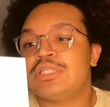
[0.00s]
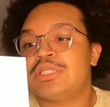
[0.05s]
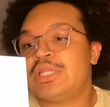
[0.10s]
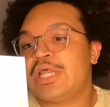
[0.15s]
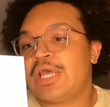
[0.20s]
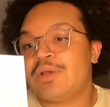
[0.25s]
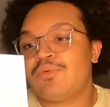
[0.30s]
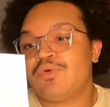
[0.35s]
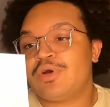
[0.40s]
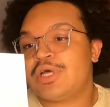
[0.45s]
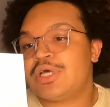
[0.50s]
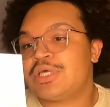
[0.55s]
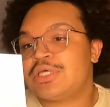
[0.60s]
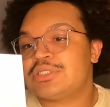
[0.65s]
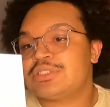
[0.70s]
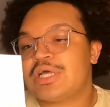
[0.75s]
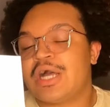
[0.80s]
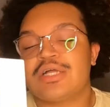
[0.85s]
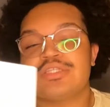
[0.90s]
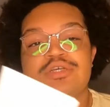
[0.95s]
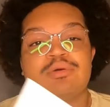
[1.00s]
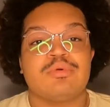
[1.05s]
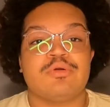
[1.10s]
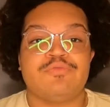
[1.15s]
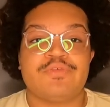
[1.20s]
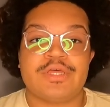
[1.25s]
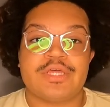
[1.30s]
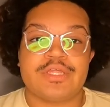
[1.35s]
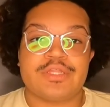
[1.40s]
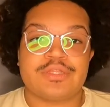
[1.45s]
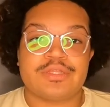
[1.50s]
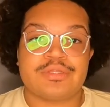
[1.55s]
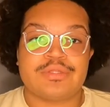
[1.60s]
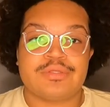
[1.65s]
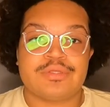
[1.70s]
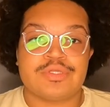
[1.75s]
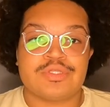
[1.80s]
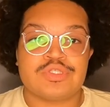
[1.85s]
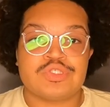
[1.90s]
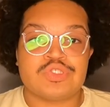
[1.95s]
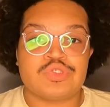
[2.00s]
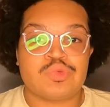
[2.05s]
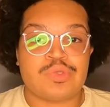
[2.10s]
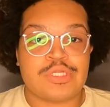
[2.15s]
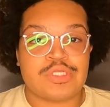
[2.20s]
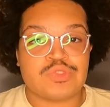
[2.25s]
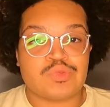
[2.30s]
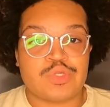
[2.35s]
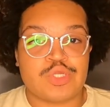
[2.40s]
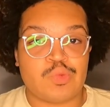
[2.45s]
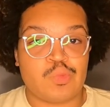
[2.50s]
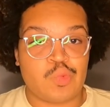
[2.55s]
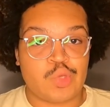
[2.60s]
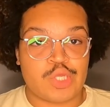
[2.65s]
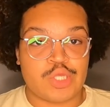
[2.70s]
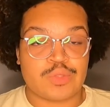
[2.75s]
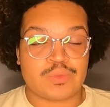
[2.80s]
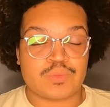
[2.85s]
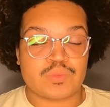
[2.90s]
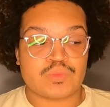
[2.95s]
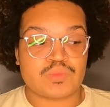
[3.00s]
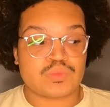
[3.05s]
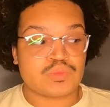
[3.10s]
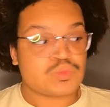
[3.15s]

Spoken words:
The date was October 5th, 2021.